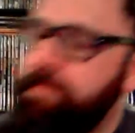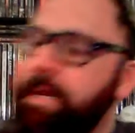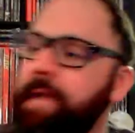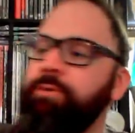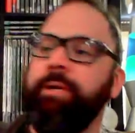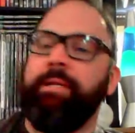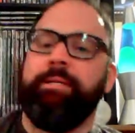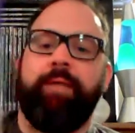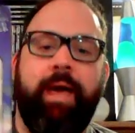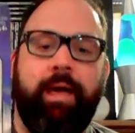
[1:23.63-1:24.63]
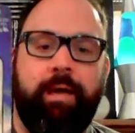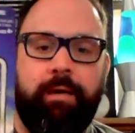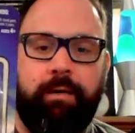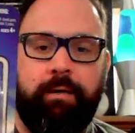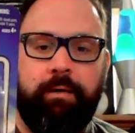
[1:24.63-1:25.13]
Tatooine attack.
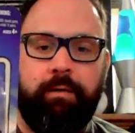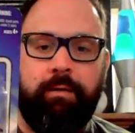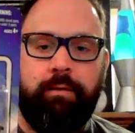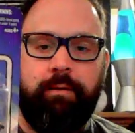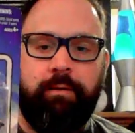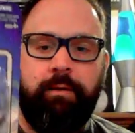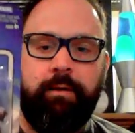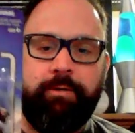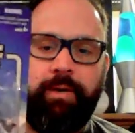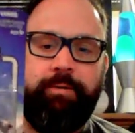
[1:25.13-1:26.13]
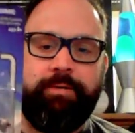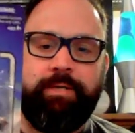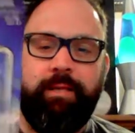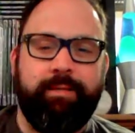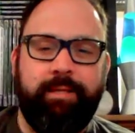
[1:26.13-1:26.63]
Because when I was
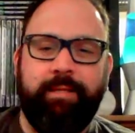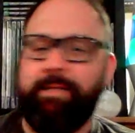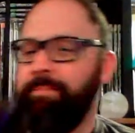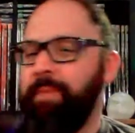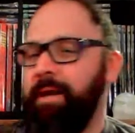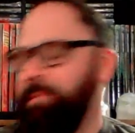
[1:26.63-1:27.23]
collecting these, I might have